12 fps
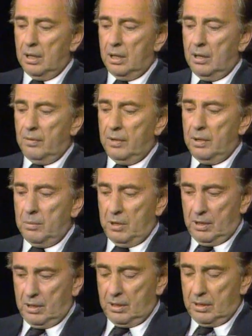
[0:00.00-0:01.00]
Of the
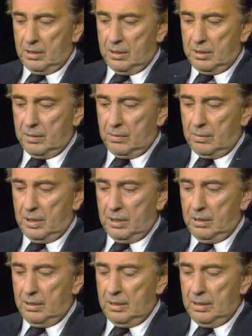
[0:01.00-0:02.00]
Americans.
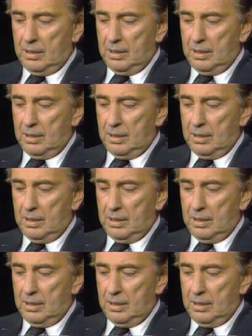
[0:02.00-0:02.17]
Well,